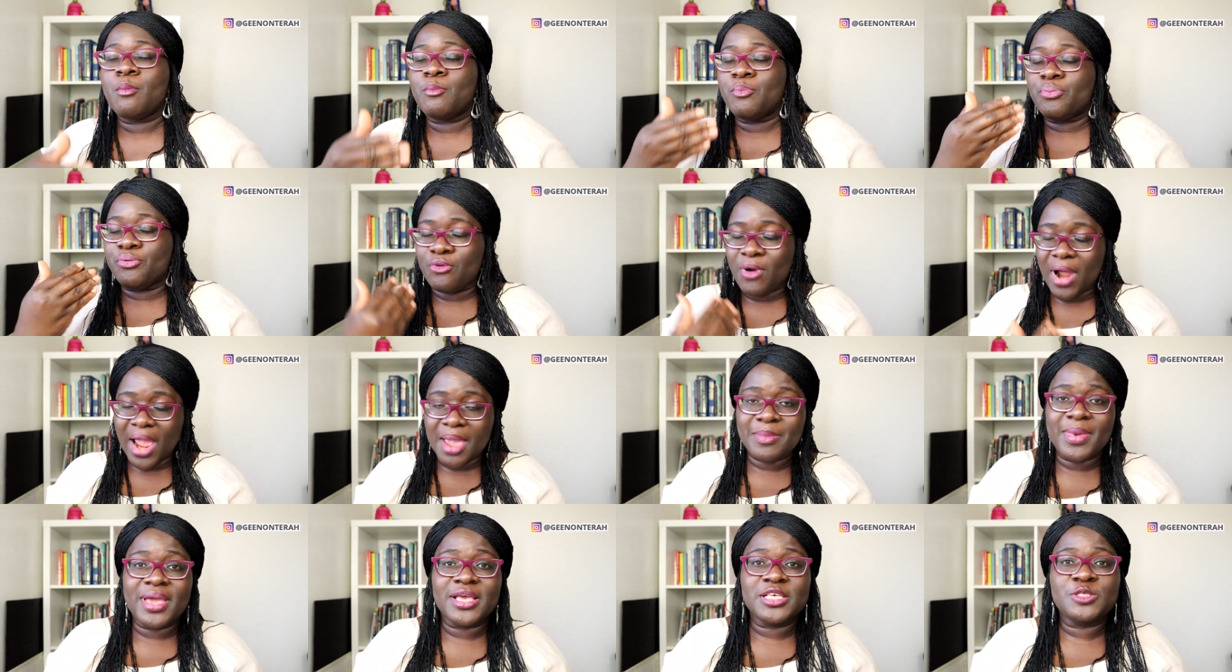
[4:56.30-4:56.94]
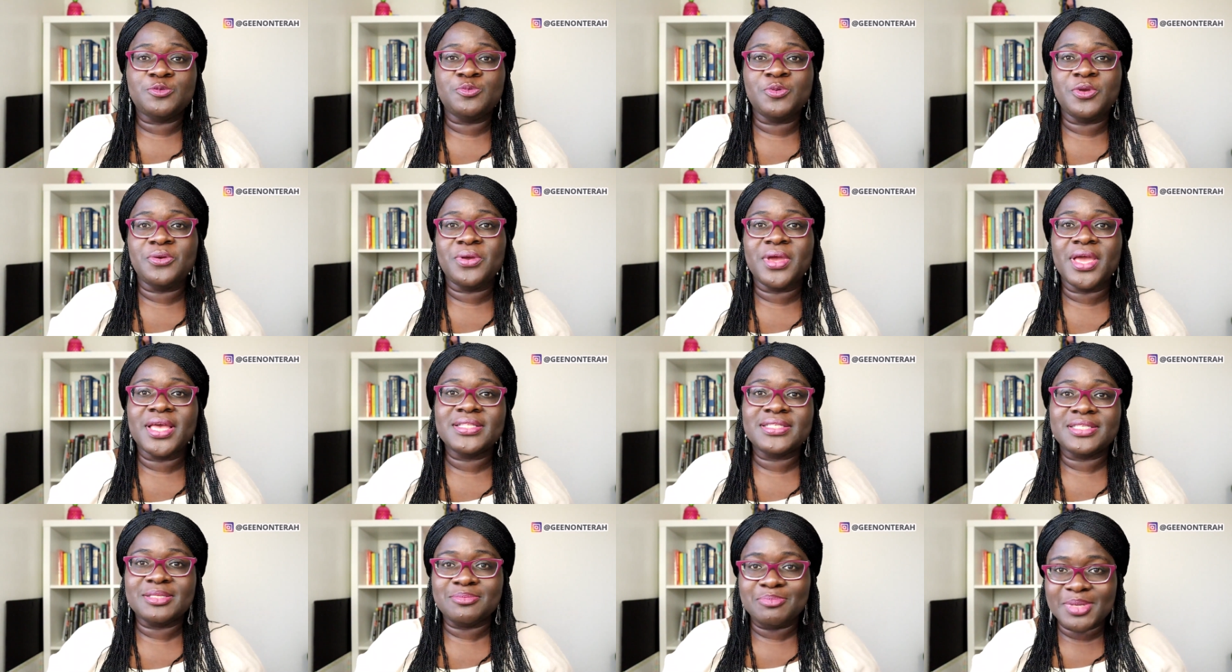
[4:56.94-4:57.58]
Prime
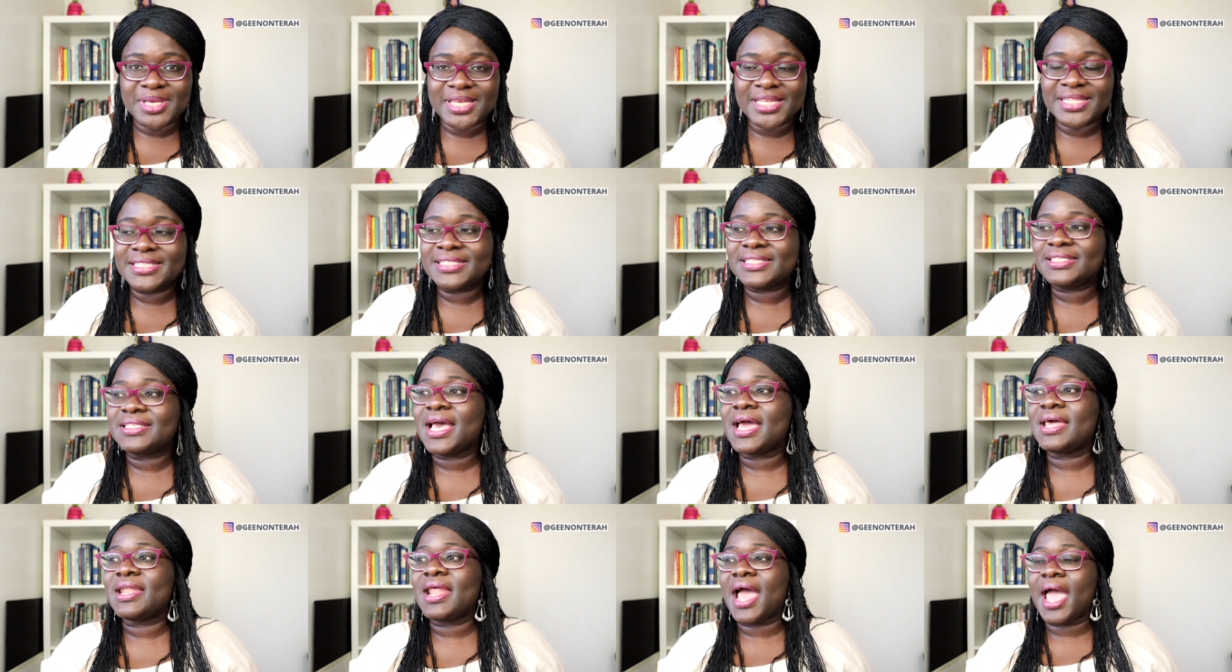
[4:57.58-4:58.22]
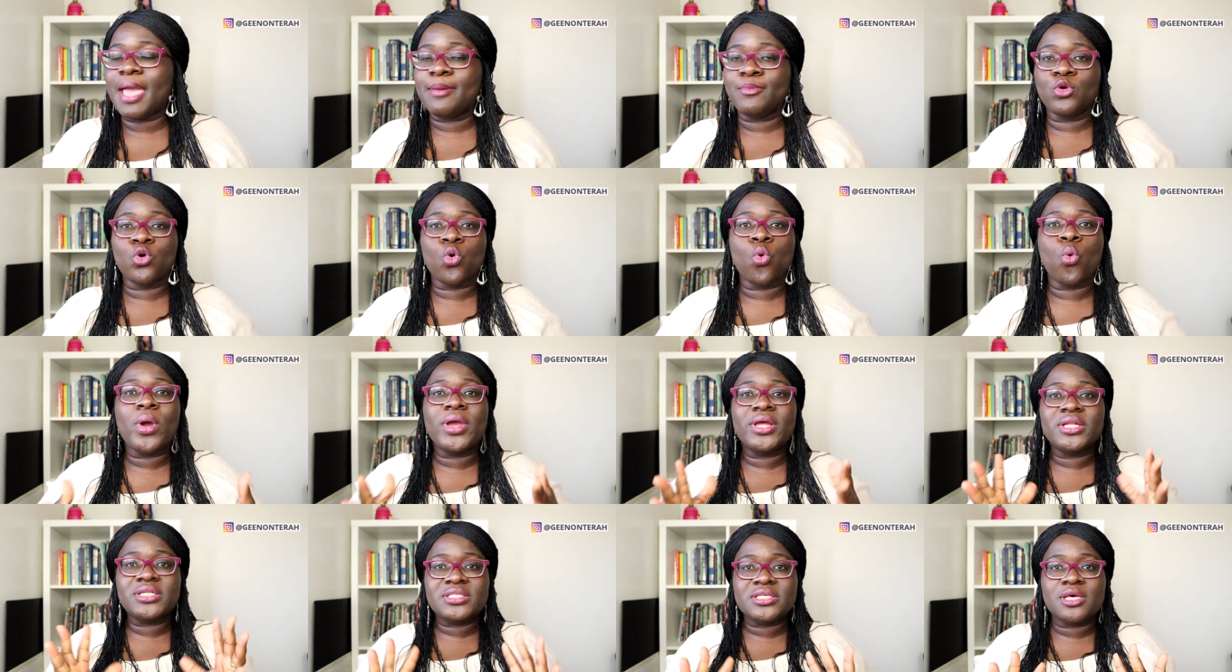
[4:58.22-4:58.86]
experience means that I'm
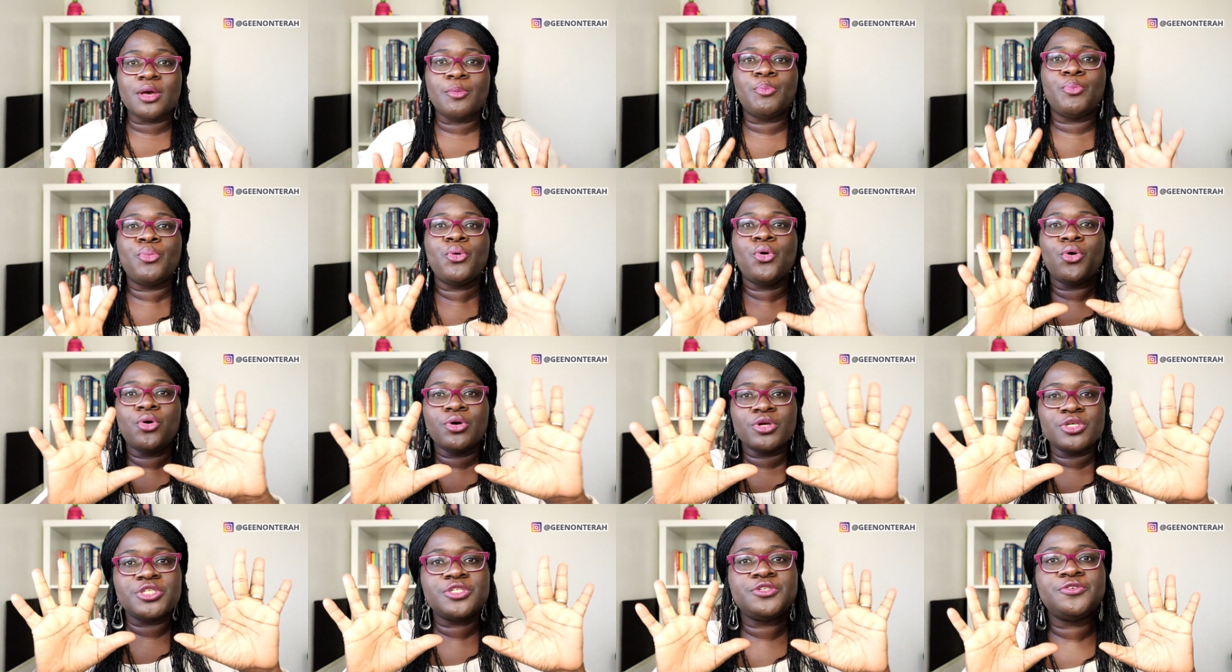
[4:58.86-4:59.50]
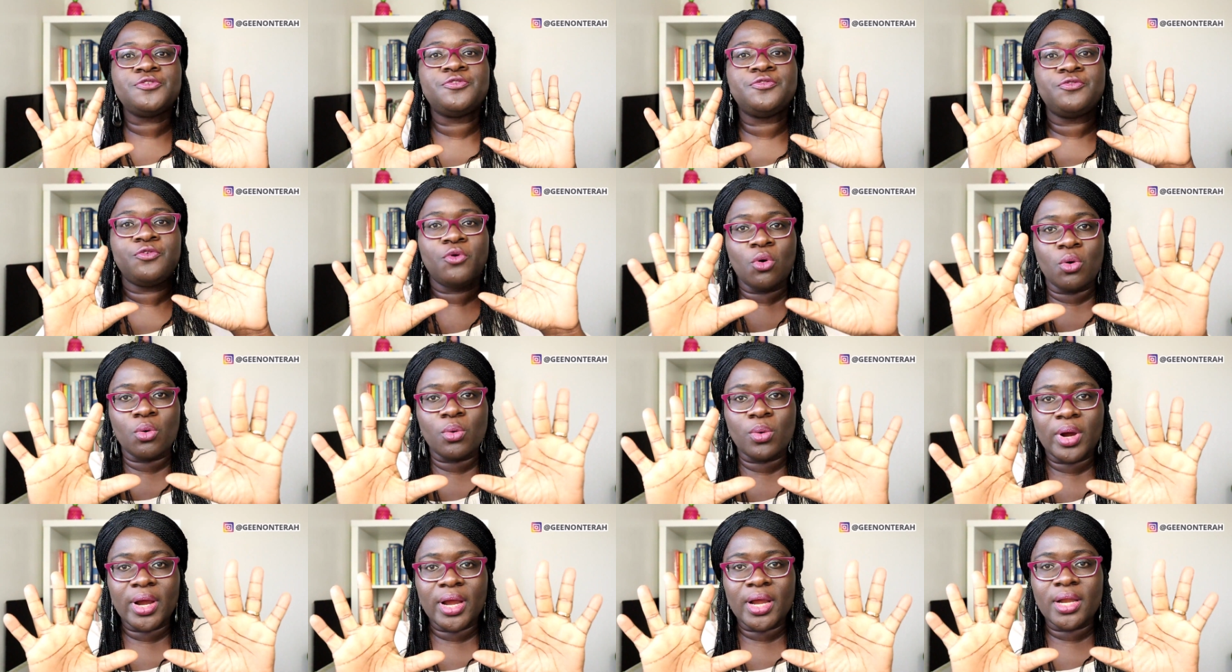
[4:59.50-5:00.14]
going to push
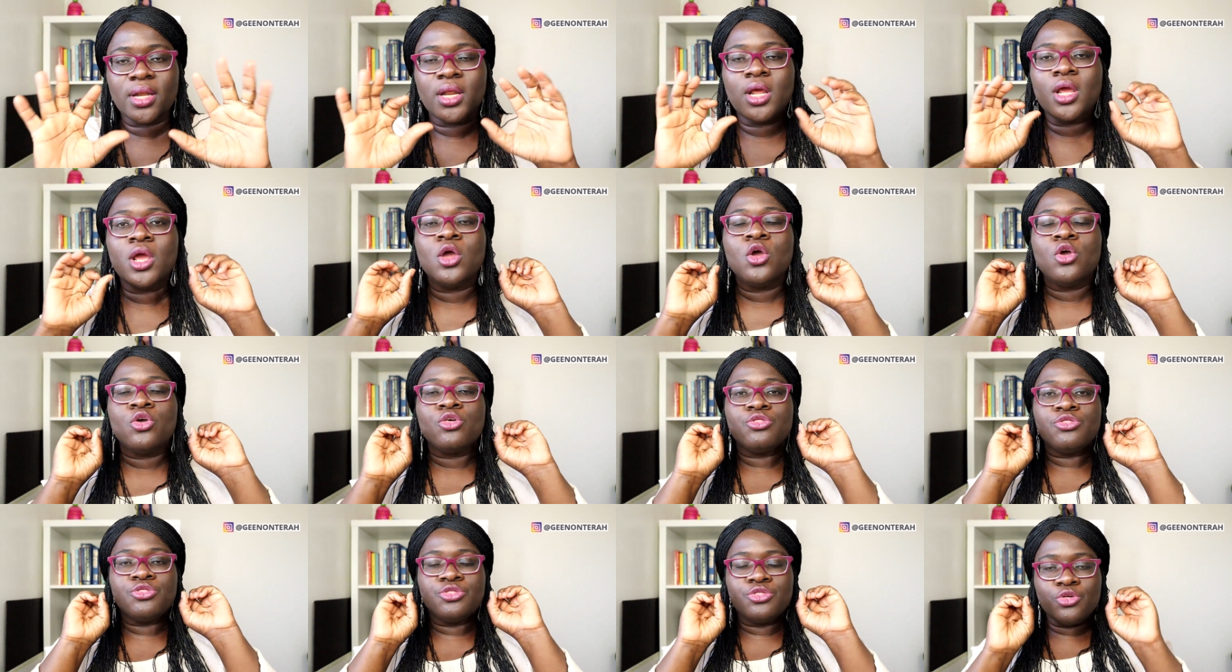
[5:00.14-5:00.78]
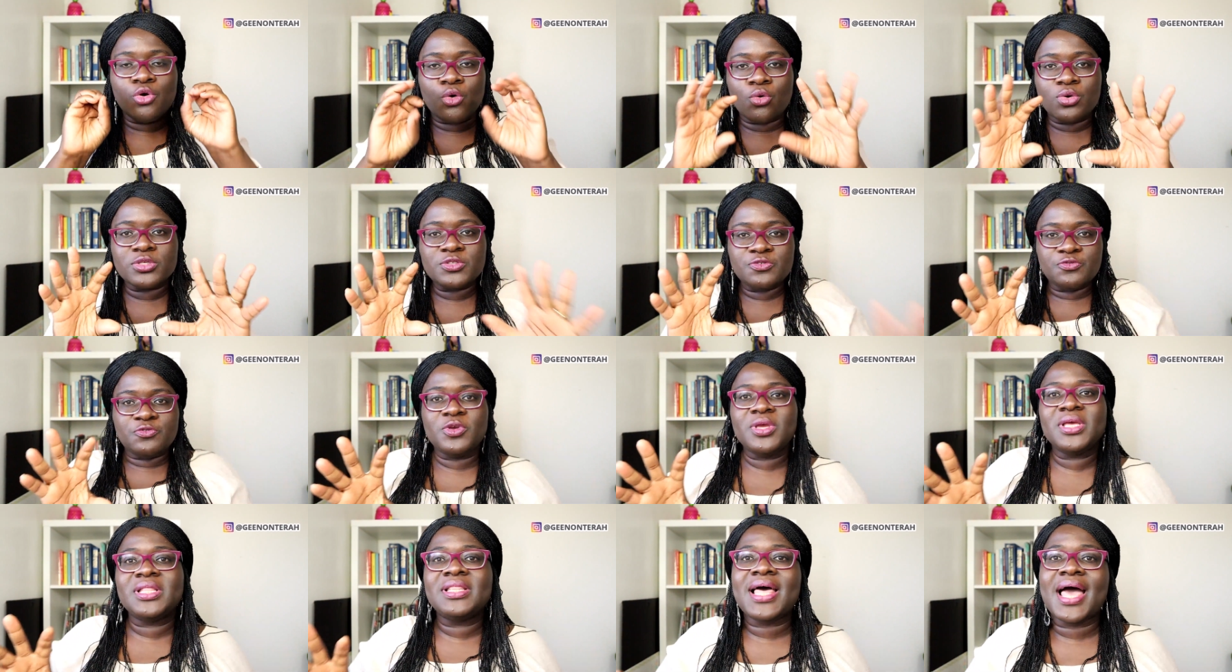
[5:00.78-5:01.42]
forward those
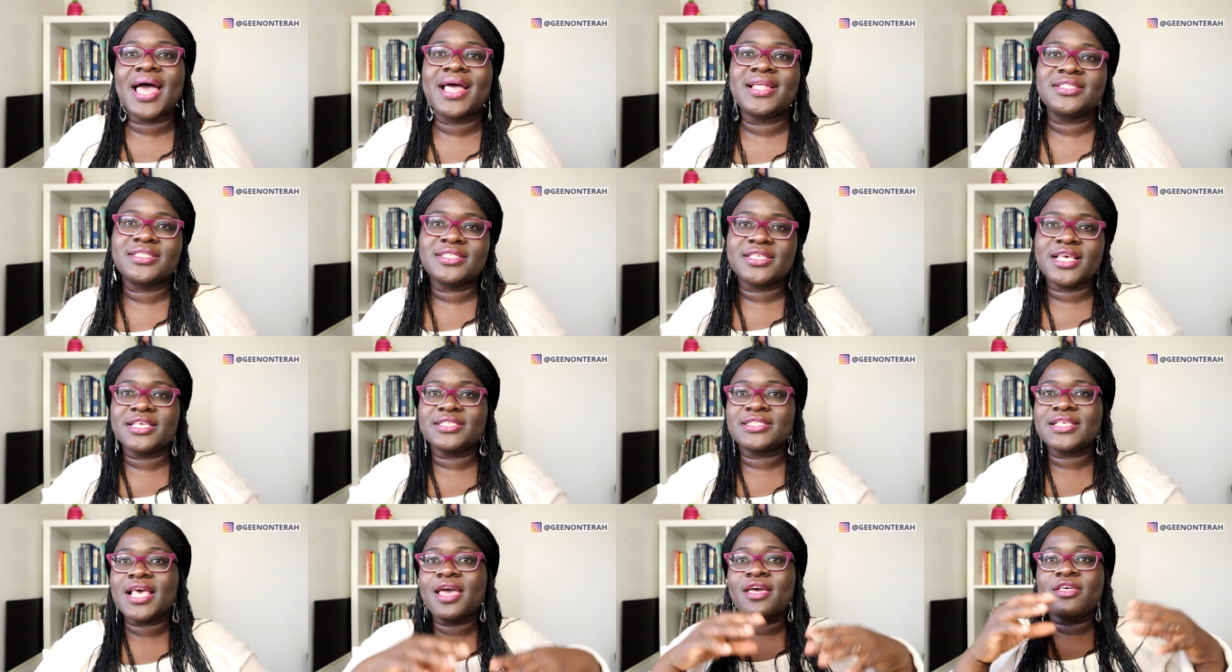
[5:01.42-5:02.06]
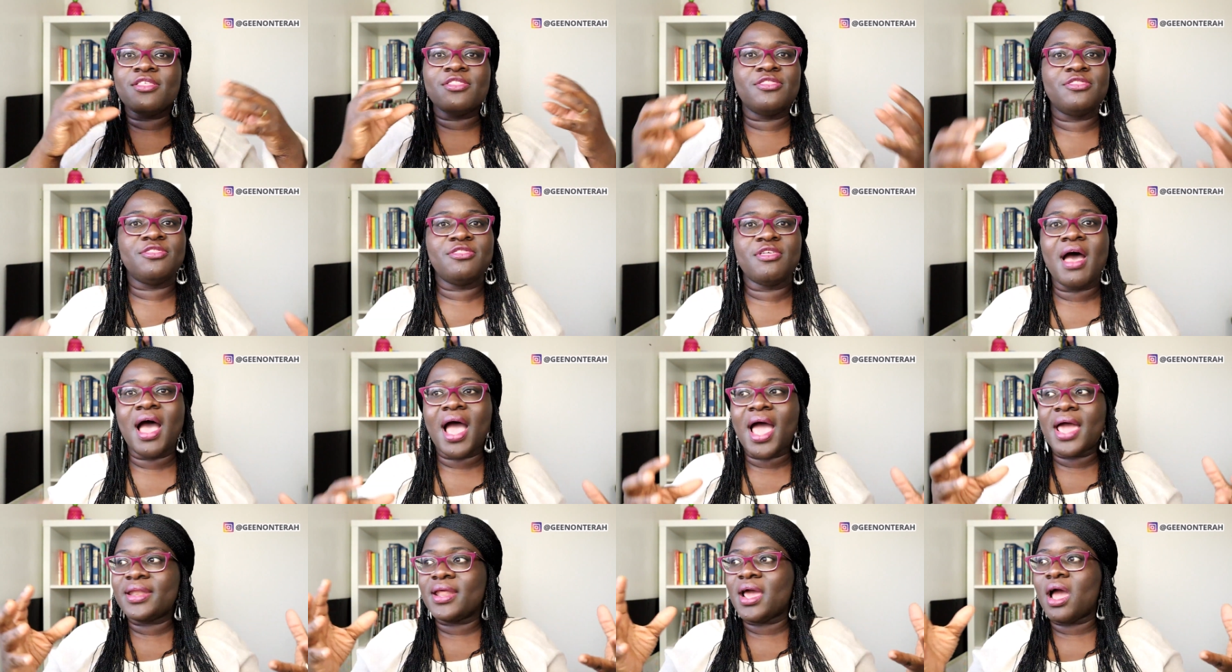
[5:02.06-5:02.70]
freelancers
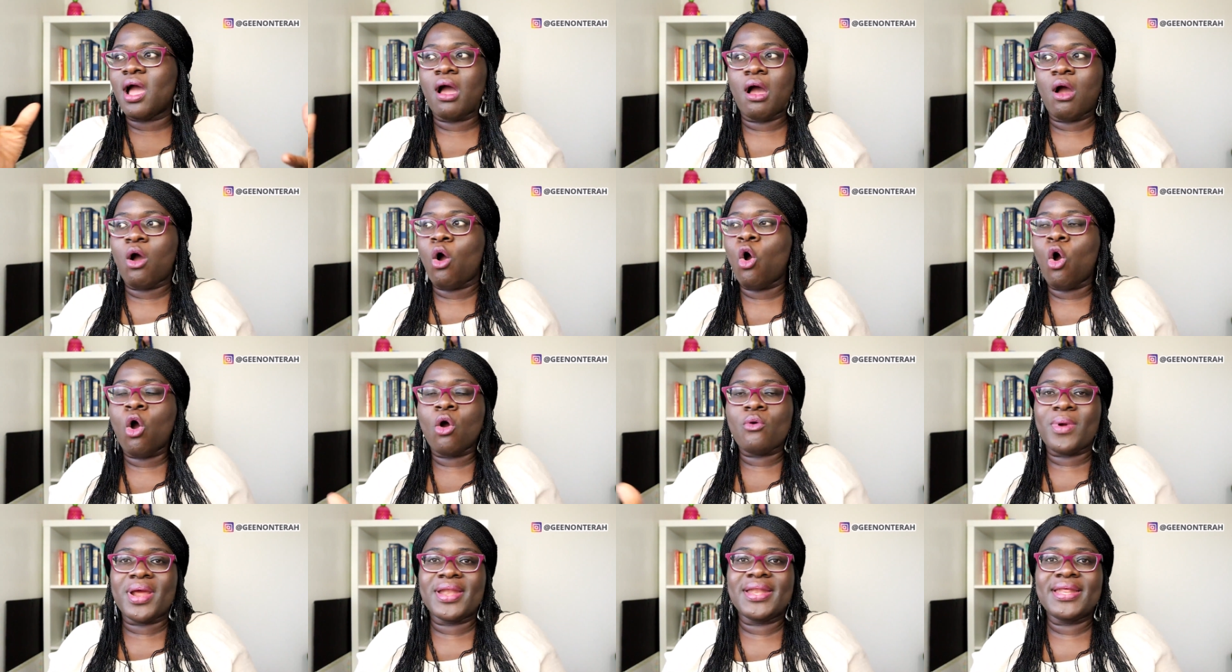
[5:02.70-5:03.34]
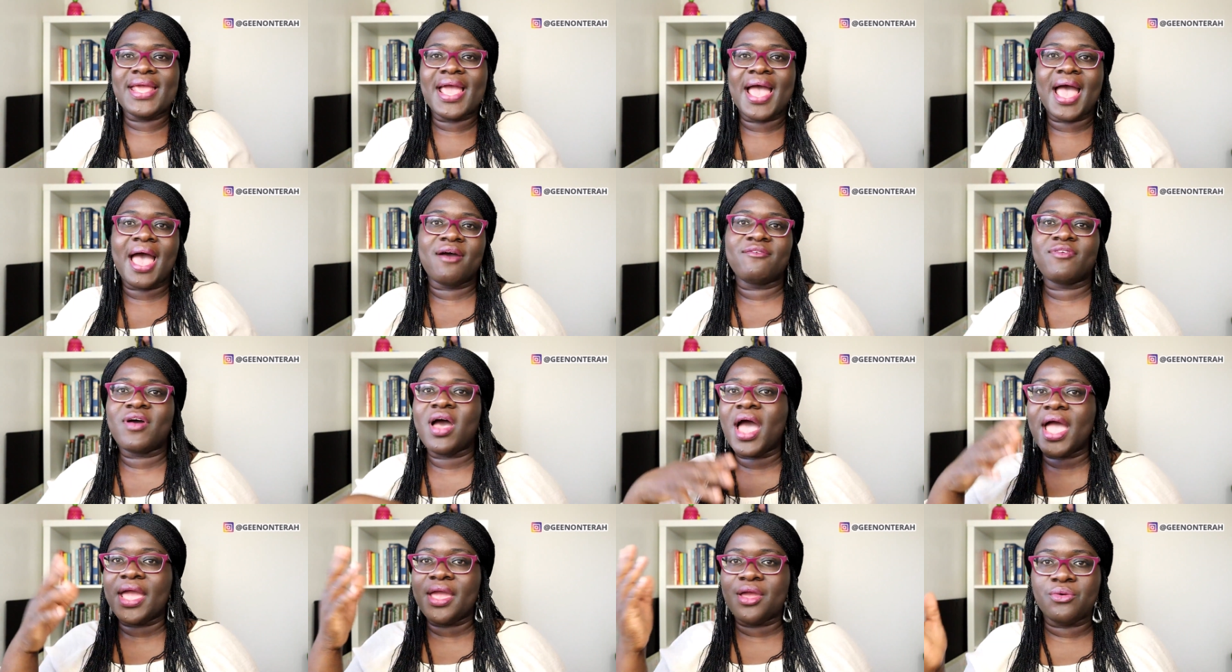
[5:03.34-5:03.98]
that already have
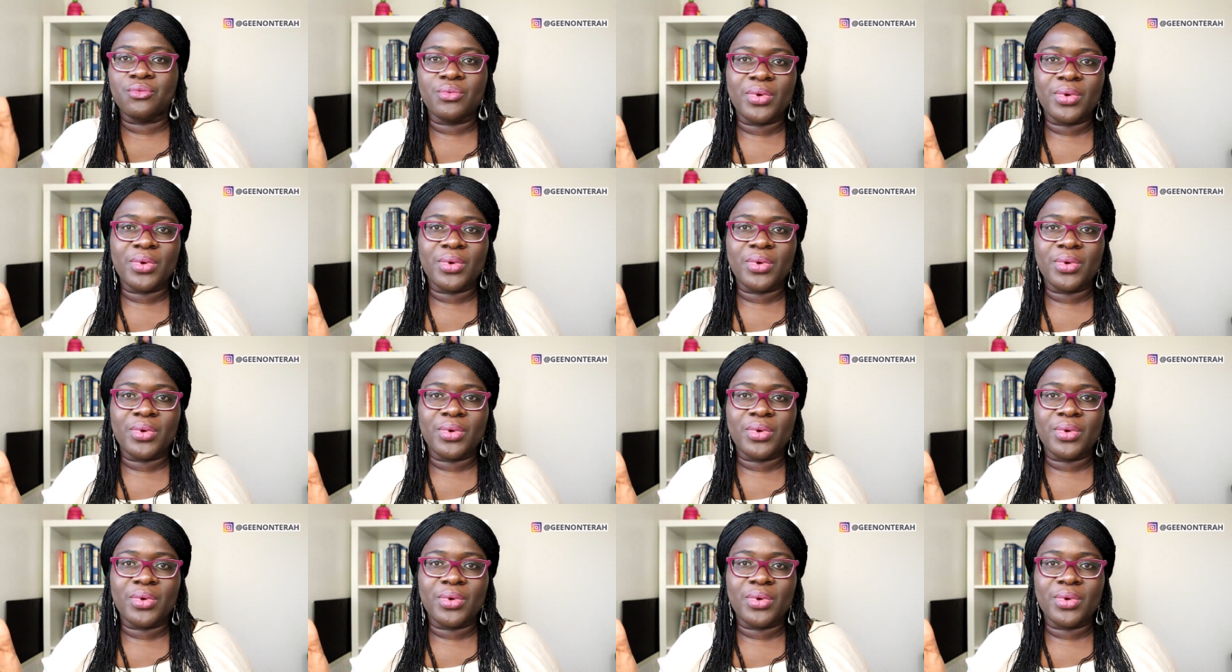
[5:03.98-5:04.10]
higher